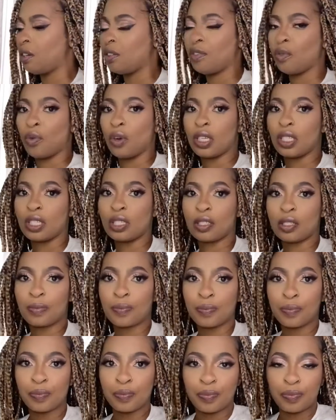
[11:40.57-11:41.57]
was
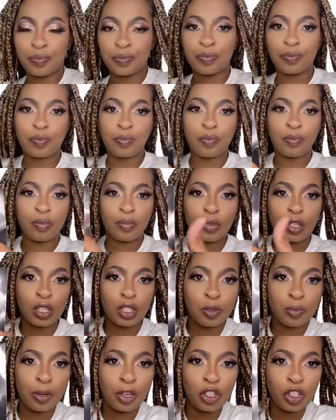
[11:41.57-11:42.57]
on
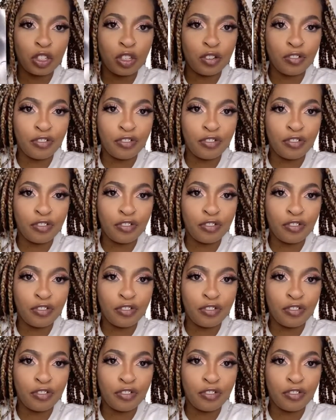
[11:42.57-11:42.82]
special